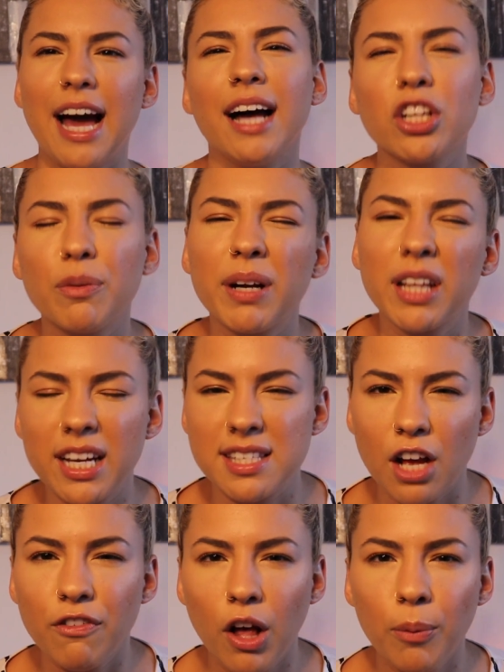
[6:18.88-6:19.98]
little bit of like a
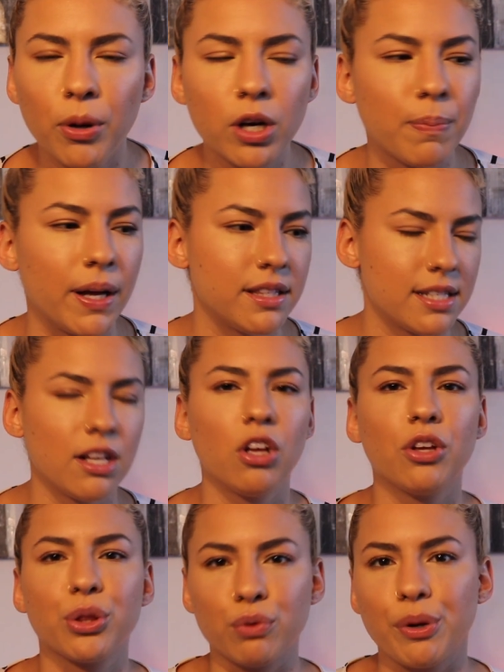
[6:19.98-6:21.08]
self-help book, but
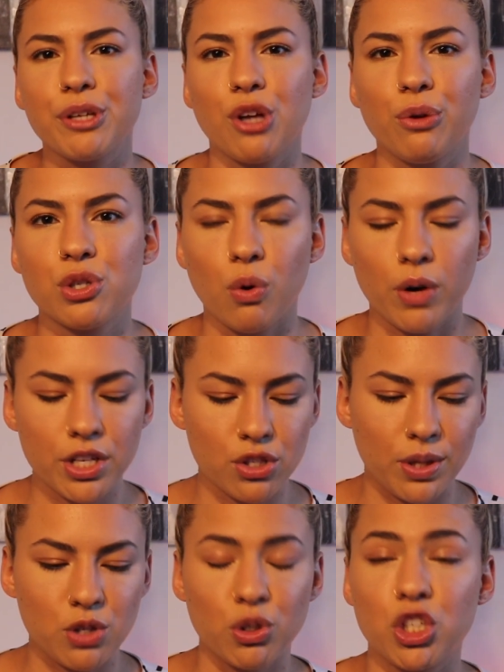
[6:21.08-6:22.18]
still through his own story. So
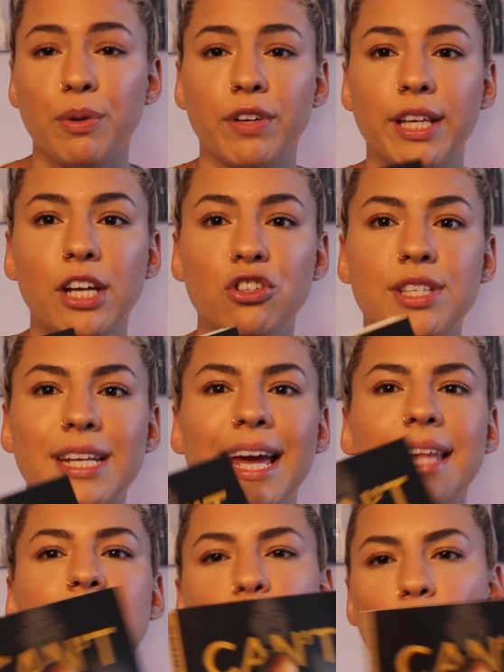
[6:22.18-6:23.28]
this one should be really interesting,
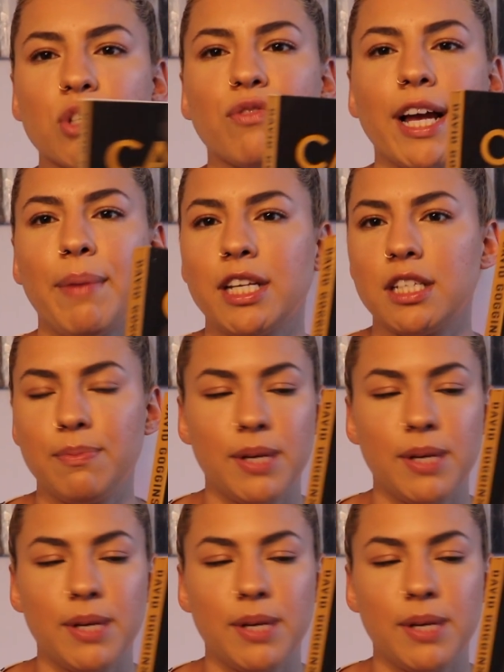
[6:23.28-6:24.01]
and this was recommended to